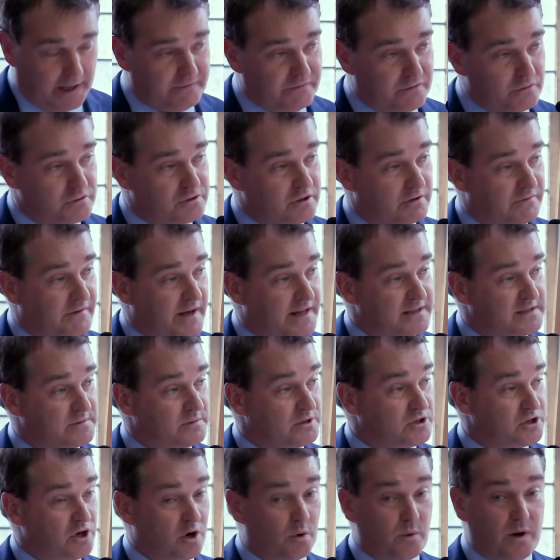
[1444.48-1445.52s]
future events
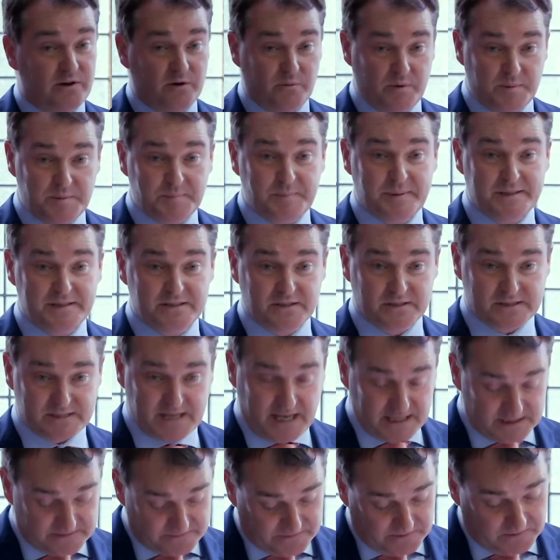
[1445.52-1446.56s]
will show whether we've been
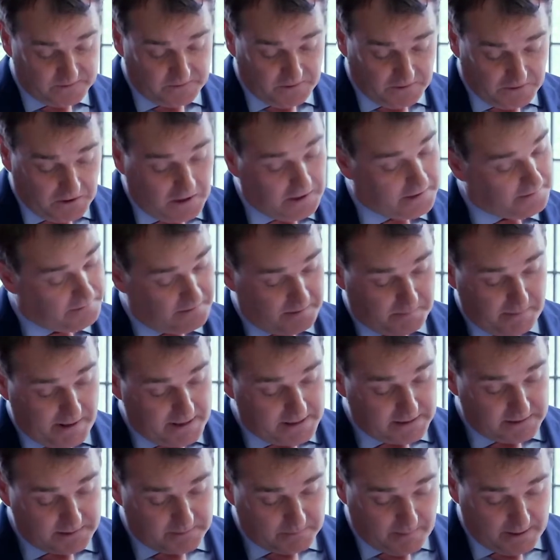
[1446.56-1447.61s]
successful or not, and there are
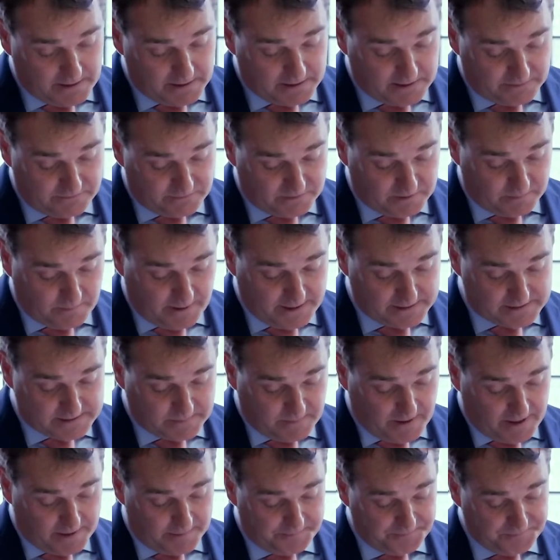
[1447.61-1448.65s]
many, many different debates
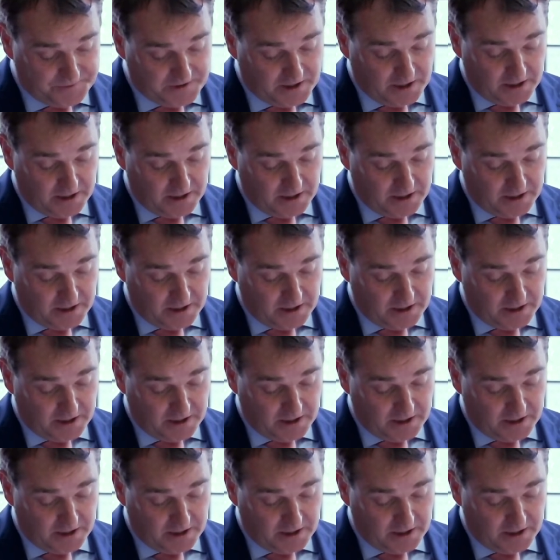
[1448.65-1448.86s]
about it.